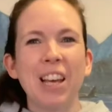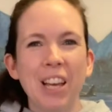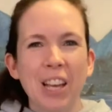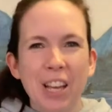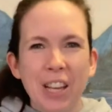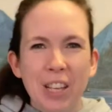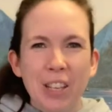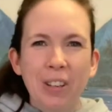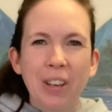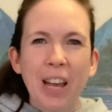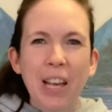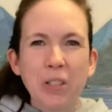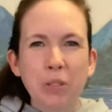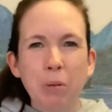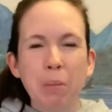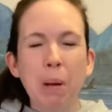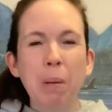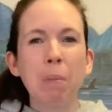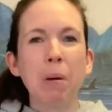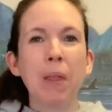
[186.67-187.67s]
You guys
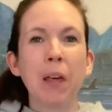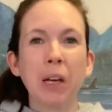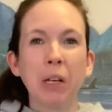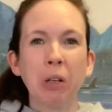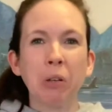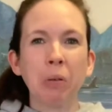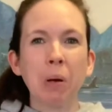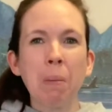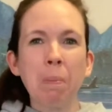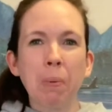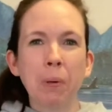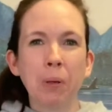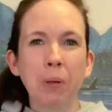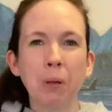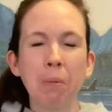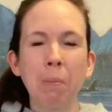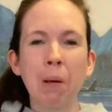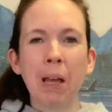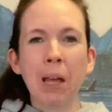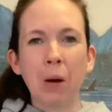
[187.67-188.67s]
remember that grumpy
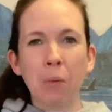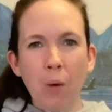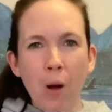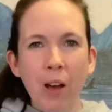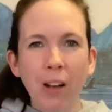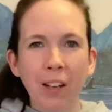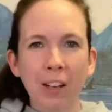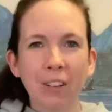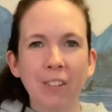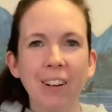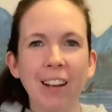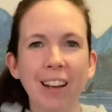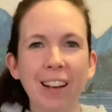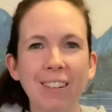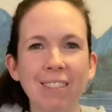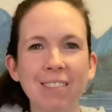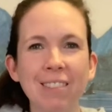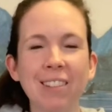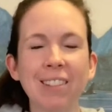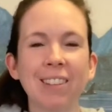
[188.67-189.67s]
old man walking
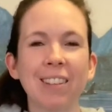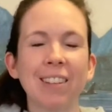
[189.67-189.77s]
around?